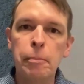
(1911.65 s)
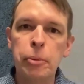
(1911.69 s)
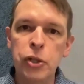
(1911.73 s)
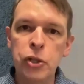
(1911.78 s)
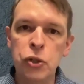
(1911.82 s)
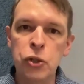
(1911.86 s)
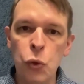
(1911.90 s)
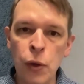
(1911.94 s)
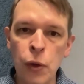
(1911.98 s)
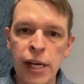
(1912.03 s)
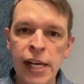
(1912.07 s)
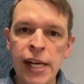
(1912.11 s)

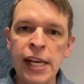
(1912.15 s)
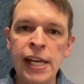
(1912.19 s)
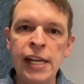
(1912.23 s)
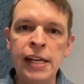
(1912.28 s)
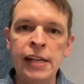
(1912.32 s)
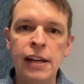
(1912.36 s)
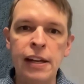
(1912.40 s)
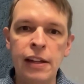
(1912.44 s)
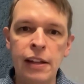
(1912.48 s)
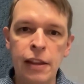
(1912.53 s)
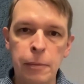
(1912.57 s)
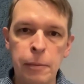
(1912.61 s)

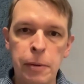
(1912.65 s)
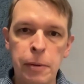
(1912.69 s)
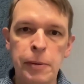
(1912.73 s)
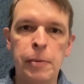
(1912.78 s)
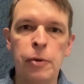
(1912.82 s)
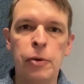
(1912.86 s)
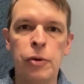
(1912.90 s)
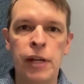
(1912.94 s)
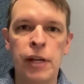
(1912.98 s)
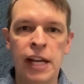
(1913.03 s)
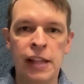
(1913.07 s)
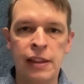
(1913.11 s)
between the
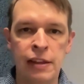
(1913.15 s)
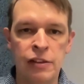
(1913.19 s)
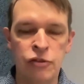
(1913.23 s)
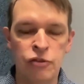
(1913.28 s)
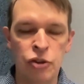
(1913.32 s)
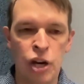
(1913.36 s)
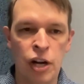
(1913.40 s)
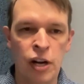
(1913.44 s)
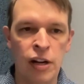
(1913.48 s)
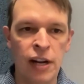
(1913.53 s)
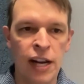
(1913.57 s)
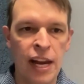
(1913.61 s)
people who get the
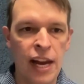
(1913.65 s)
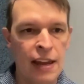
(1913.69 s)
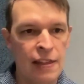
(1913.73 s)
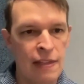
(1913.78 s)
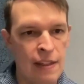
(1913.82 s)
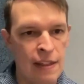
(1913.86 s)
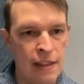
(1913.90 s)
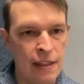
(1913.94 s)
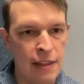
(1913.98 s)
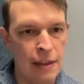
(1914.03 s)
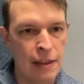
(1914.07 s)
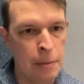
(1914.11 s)
drug
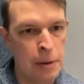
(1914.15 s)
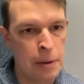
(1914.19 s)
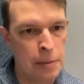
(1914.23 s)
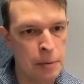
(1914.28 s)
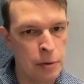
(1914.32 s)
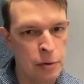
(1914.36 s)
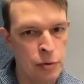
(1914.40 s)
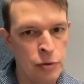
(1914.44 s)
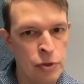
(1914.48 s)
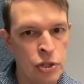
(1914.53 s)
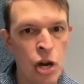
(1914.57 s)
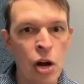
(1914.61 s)
and the
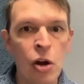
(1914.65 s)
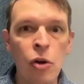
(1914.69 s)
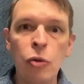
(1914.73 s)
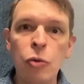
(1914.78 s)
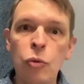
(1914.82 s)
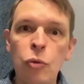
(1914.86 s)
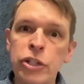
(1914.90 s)
people who don't,